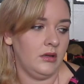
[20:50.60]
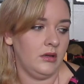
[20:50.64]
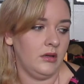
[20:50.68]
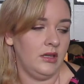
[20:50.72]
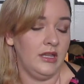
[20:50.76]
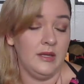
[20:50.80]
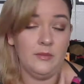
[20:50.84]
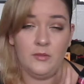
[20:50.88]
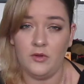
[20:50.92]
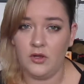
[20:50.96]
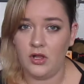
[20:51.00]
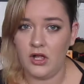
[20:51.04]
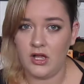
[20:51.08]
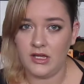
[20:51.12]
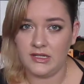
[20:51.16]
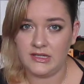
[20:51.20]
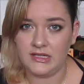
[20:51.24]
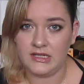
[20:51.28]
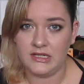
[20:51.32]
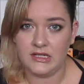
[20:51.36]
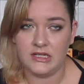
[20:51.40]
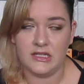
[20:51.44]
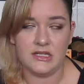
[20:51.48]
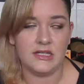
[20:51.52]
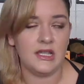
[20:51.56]
lip
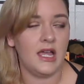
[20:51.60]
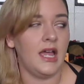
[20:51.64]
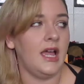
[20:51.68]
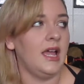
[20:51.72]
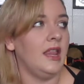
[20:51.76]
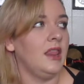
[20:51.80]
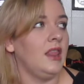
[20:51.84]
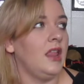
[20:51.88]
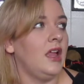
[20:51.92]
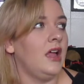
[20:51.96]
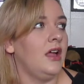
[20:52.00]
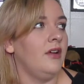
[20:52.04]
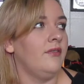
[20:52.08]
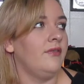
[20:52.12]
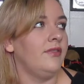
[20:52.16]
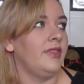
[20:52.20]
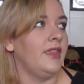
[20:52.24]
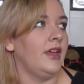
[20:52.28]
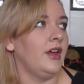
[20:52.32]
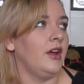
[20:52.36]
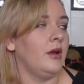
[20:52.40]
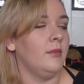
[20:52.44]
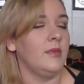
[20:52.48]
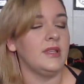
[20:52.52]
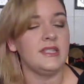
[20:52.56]
glosses. I love
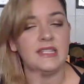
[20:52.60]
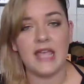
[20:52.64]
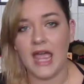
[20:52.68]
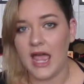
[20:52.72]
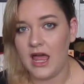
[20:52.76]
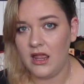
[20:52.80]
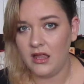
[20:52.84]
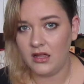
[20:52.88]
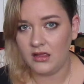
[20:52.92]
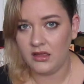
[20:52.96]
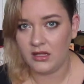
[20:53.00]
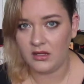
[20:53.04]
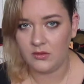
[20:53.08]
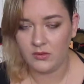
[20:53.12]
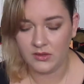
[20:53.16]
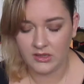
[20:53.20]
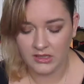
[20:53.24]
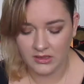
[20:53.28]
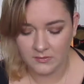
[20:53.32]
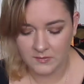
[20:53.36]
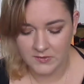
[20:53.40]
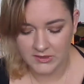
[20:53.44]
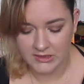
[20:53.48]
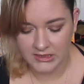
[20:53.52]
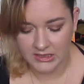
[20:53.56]
their metallic liquid
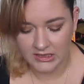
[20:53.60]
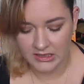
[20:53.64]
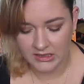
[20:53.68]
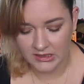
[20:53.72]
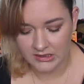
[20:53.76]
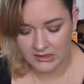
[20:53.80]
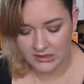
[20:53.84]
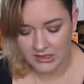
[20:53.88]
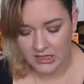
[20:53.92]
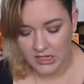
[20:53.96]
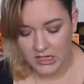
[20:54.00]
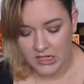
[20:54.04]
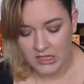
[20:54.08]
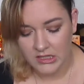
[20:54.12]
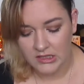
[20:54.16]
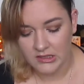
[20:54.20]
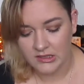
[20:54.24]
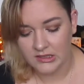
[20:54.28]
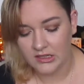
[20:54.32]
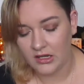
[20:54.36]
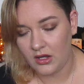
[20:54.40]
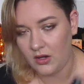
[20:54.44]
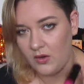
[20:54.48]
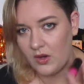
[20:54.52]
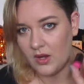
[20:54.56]
lipsticks.
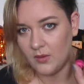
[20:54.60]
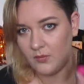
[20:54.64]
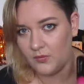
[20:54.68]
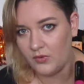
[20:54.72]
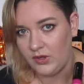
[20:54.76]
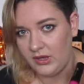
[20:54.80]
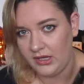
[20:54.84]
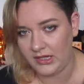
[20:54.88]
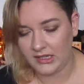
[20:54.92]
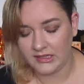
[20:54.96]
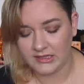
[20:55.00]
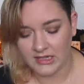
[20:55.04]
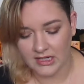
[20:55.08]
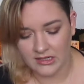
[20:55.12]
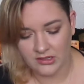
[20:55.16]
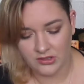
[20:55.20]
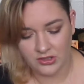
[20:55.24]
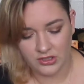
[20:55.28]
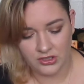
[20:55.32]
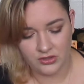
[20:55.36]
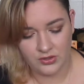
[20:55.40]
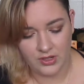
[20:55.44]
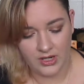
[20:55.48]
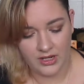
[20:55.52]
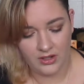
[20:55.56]
So I'm really excited to
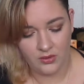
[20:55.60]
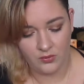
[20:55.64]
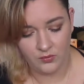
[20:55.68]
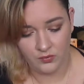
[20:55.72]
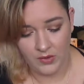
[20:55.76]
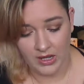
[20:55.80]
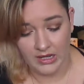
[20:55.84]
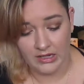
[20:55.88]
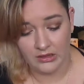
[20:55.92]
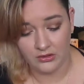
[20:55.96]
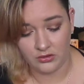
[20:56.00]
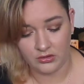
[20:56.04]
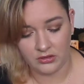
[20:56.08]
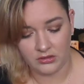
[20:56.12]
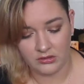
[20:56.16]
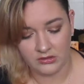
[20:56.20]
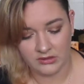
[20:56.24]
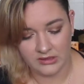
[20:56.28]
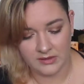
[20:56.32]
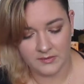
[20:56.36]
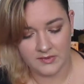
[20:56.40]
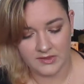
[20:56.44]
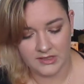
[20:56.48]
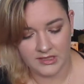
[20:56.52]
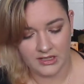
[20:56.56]
just try a regular
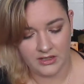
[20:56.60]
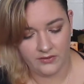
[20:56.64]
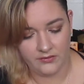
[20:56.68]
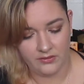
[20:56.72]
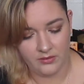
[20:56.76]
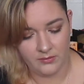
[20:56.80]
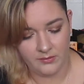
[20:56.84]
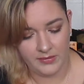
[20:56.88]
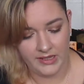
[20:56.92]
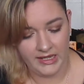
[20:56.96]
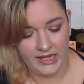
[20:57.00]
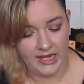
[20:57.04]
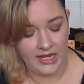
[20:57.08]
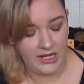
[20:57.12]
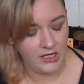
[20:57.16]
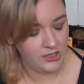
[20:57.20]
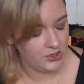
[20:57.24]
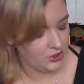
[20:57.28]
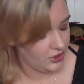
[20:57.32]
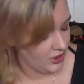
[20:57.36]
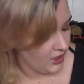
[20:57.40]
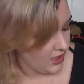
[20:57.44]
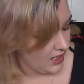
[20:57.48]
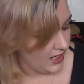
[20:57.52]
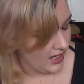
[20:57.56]
lipstick from
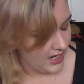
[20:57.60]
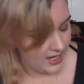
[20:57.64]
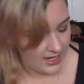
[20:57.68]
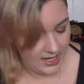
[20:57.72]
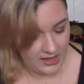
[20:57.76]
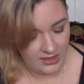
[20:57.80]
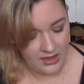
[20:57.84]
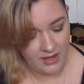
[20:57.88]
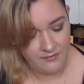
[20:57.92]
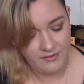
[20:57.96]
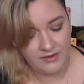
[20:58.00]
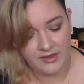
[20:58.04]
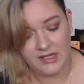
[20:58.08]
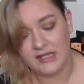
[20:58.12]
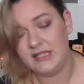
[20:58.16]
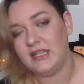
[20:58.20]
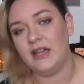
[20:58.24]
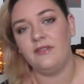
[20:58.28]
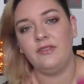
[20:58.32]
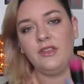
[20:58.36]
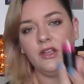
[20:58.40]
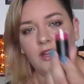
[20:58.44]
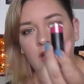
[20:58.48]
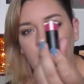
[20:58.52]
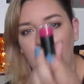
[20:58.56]
BH. And I love that these
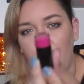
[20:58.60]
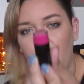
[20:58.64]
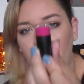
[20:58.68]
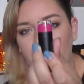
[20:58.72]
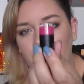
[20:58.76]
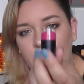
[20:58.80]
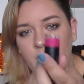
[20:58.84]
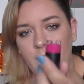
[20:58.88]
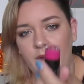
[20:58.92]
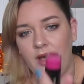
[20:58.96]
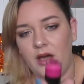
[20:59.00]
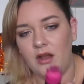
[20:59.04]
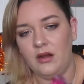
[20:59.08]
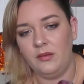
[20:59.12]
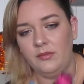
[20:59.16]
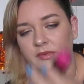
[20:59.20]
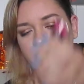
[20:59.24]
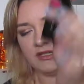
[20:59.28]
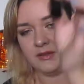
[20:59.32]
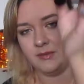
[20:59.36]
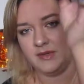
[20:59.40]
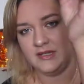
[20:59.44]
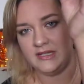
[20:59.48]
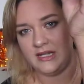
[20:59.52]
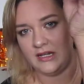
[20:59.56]
have the color on the bottom
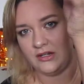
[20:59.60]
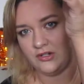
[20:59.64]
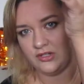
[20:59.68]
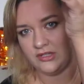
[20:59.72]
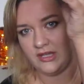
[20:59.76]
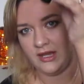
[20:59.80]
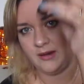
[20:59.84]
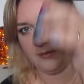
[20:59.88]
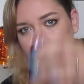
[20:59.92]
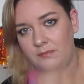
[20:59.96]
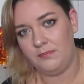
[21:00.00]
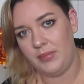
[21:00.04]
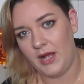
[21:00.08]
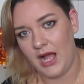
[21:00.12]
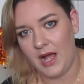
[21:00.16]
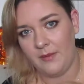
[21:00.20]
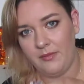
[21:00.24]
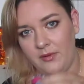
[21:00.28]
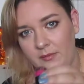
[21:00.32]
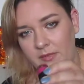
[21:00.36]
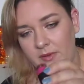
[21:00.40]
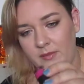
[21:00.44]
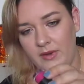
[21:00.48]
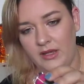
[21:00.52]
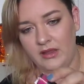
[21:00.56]
because it means I can just like
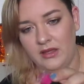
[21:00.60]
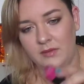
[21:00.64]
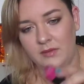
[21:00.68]
pop them in my